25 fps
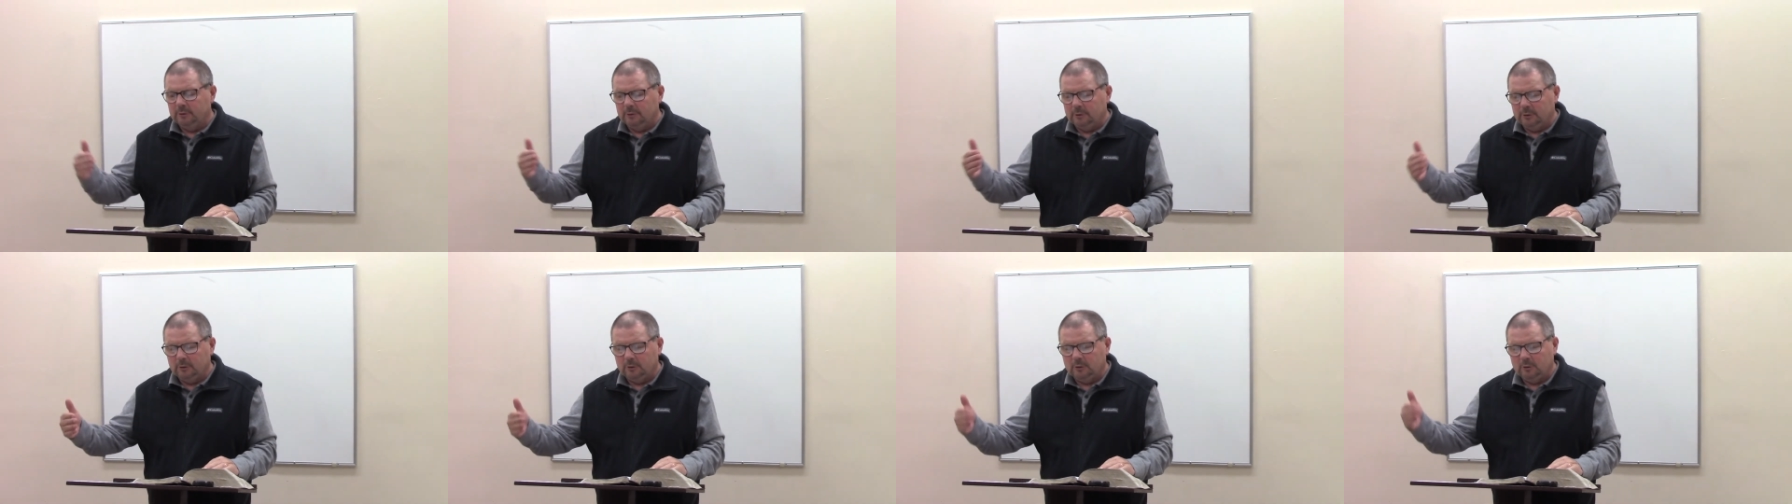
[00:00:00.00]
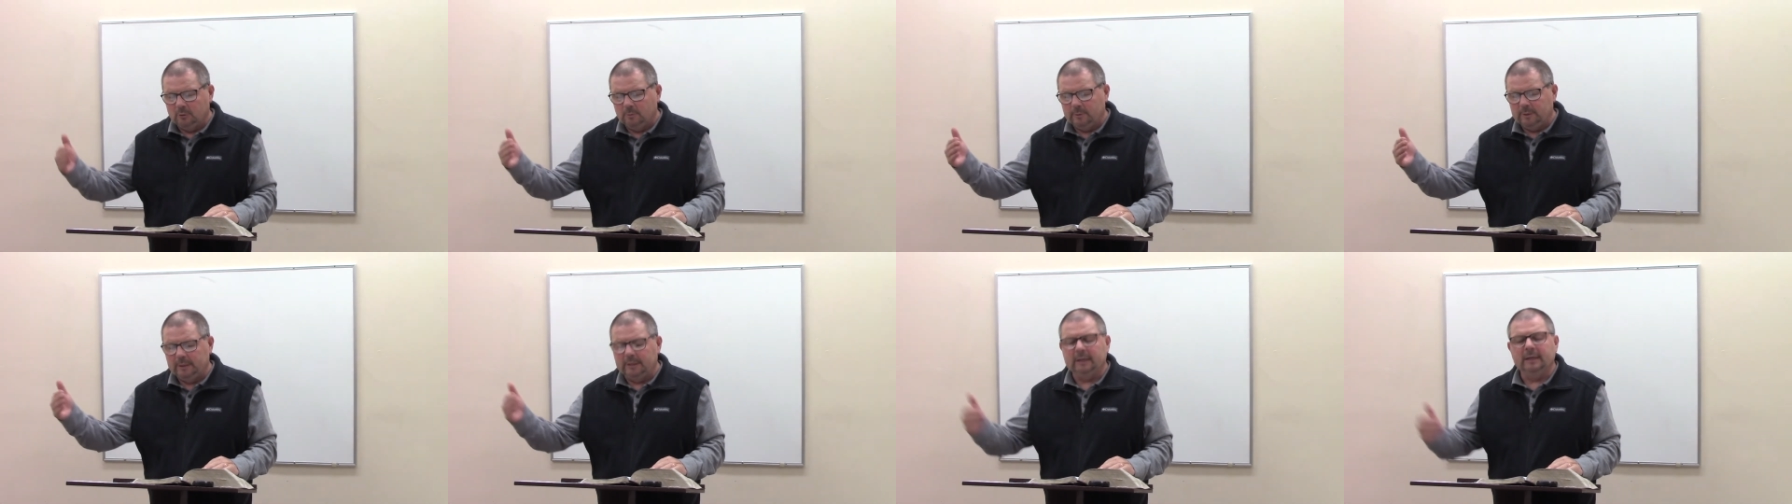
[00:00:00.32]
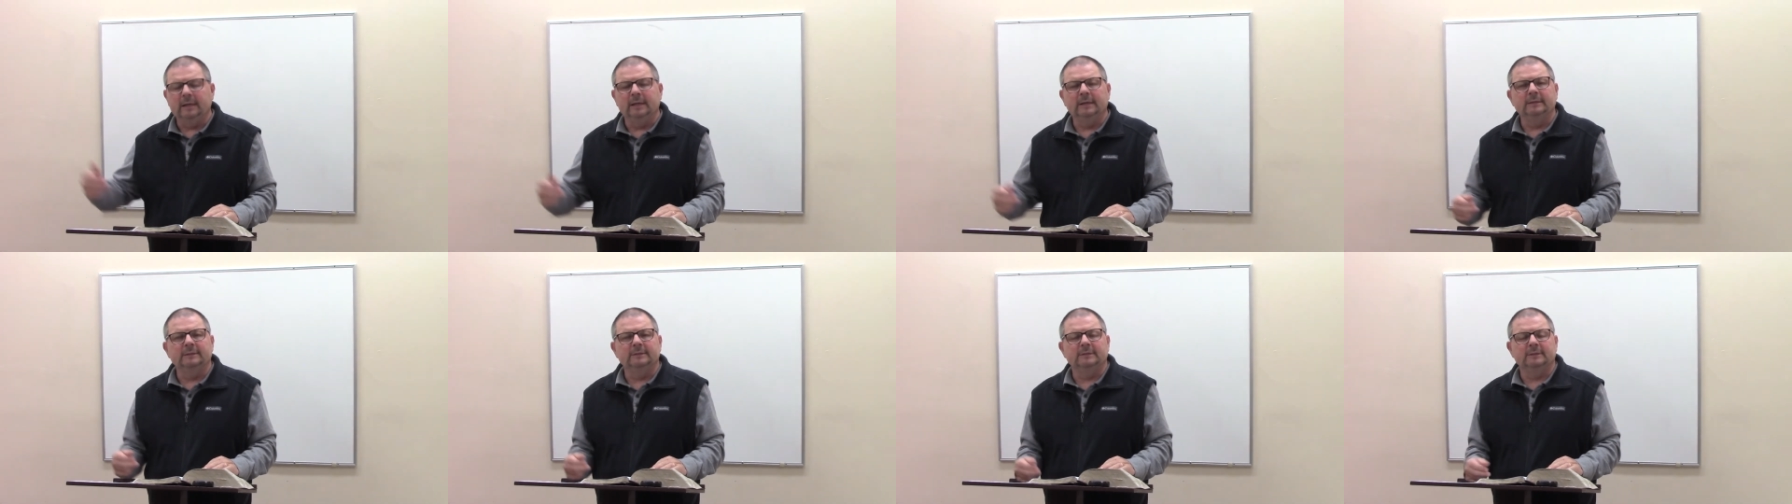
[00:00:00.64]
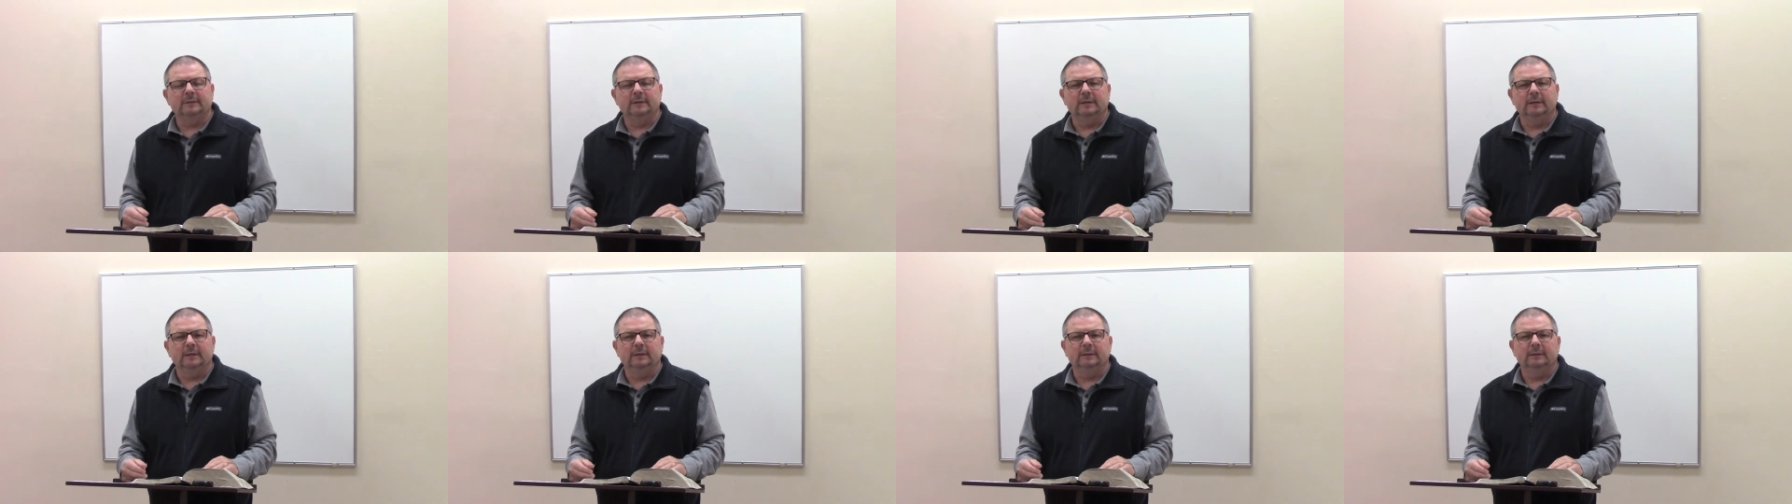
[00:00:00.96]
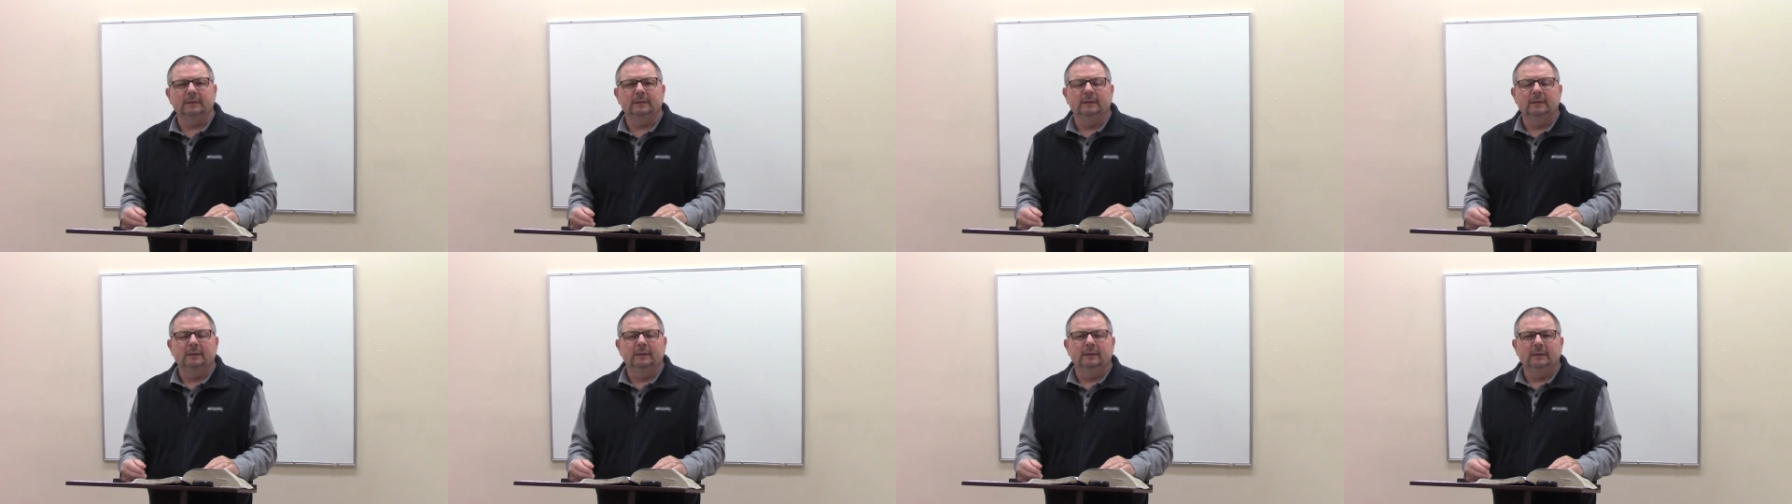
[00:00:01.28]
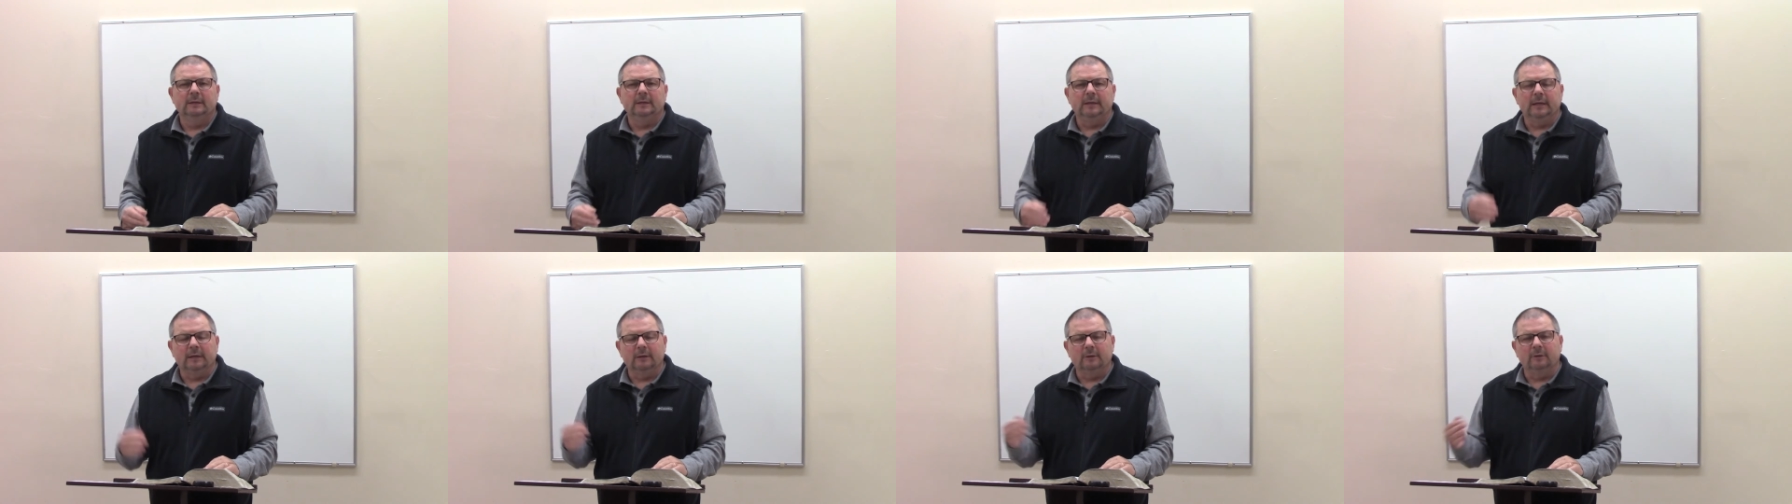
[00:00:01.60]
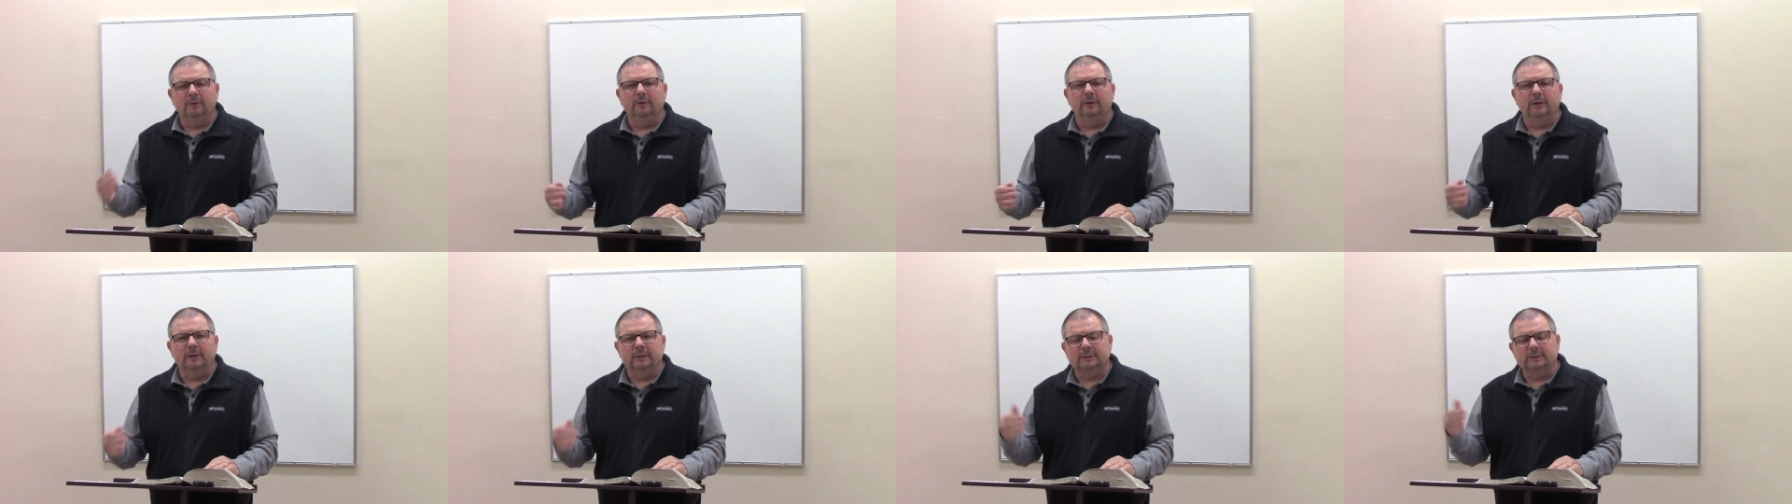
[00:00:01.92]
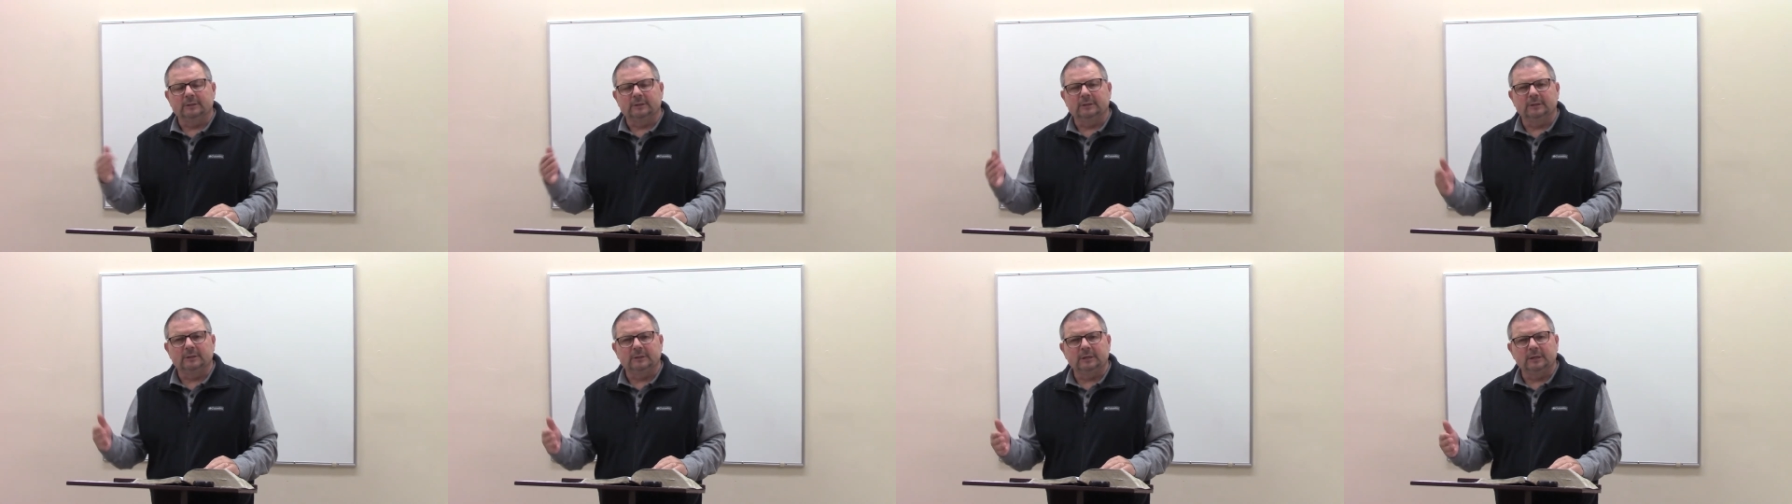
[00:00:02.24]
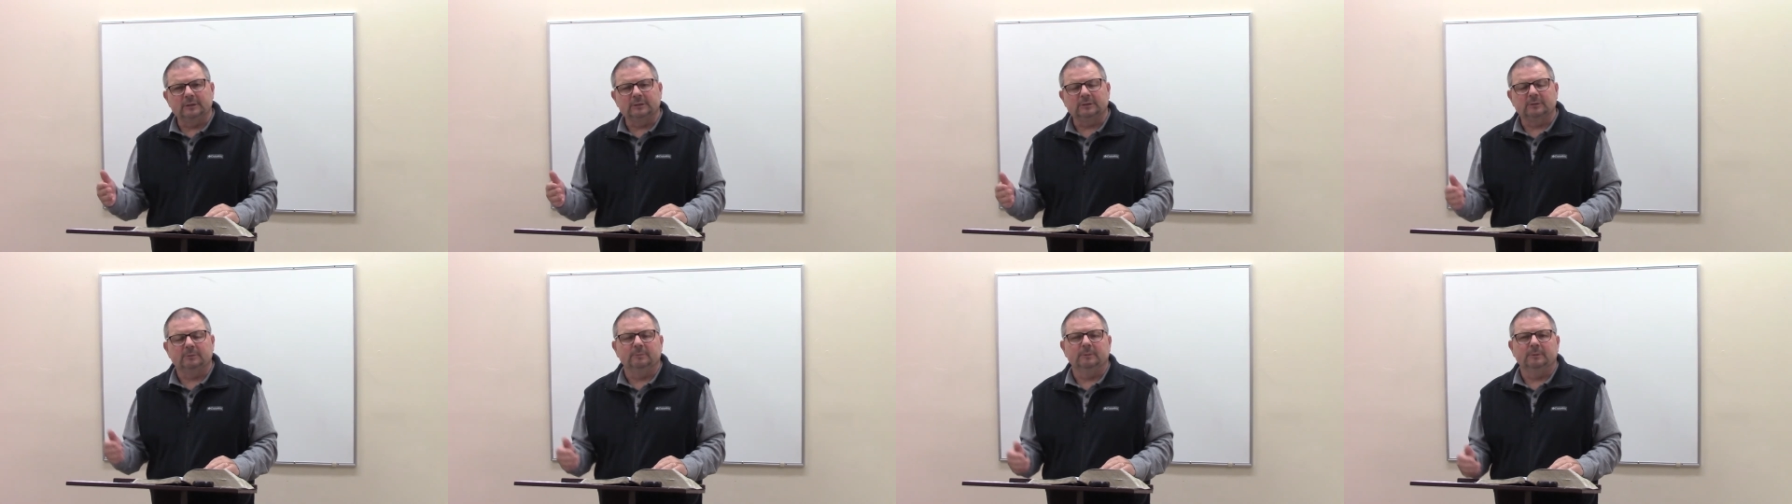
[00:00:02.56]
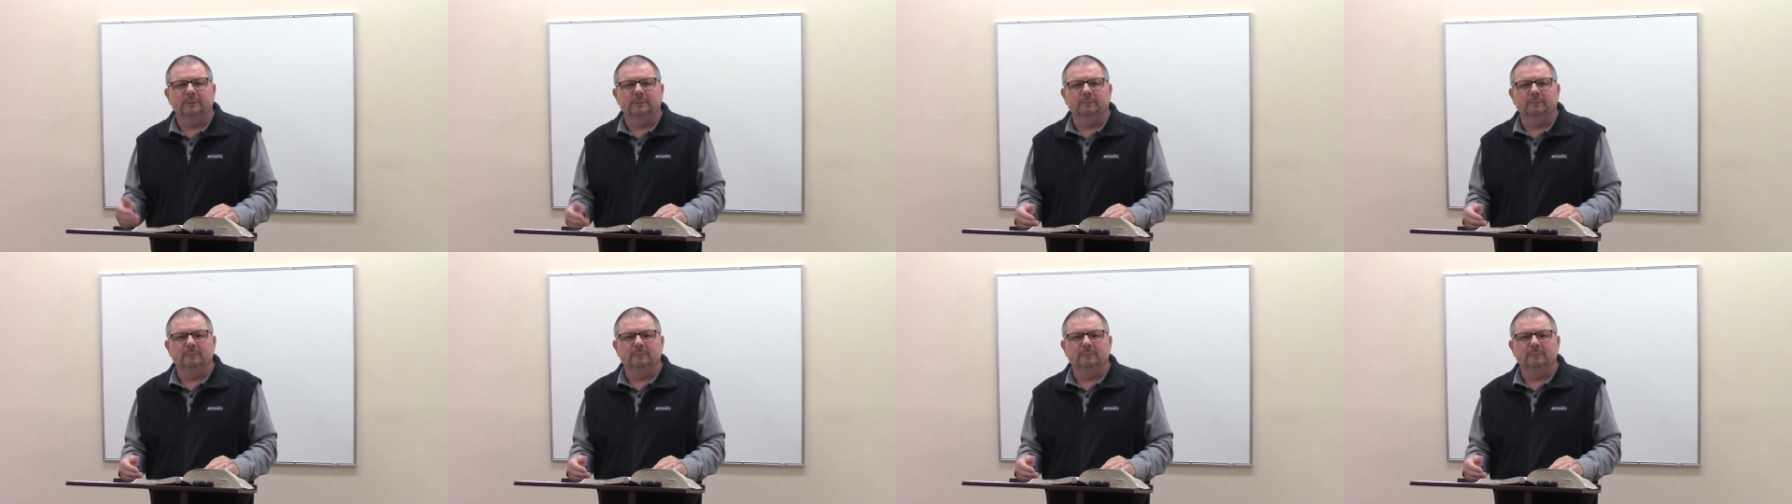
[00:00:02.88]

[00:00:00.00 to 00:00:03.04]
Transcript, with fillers: human instinct. You had to learn. It's a discipline.